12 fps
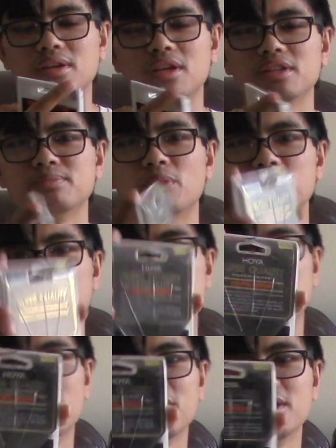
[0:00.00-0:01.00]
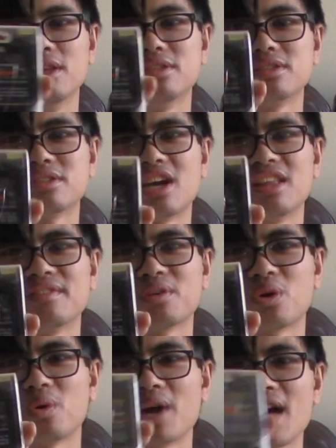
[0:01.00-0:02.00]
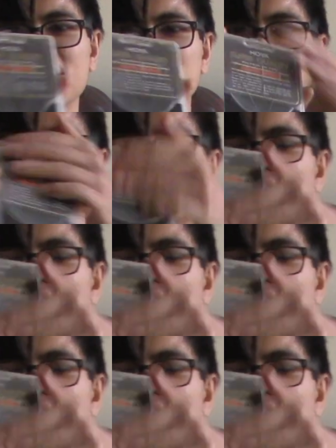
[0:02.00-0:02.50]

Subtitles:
It's multicolored. It's kind of cracked on